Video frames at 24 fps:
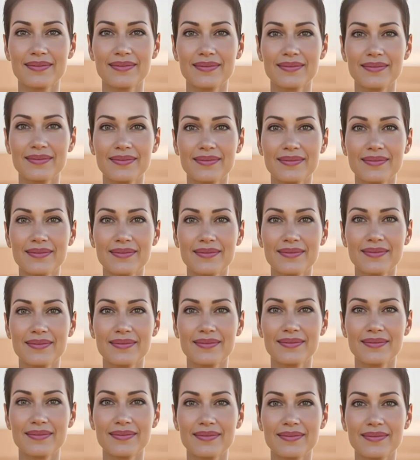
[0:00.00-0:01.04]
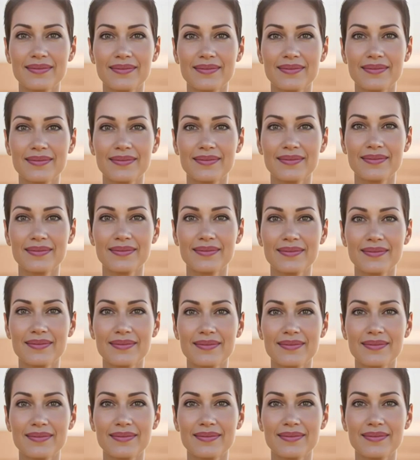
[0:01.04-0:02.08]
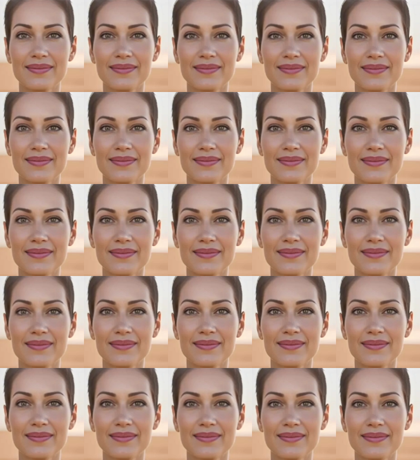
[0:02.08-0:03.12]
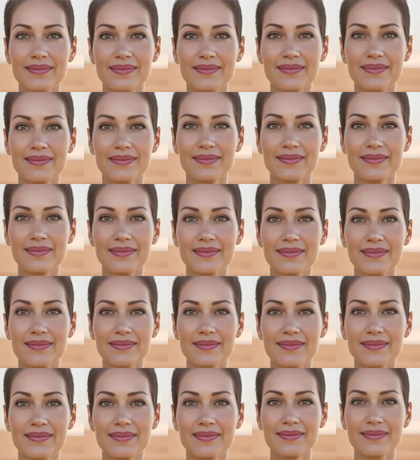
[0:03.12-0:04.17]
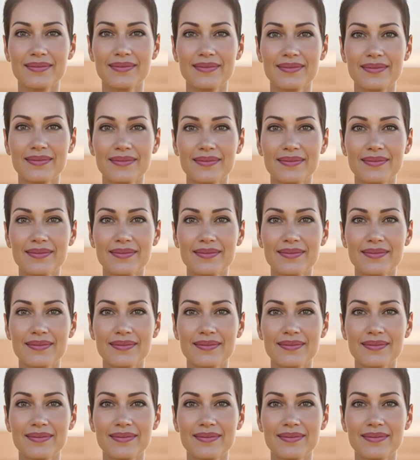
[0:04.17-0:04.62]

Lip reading: The person shown says nothing.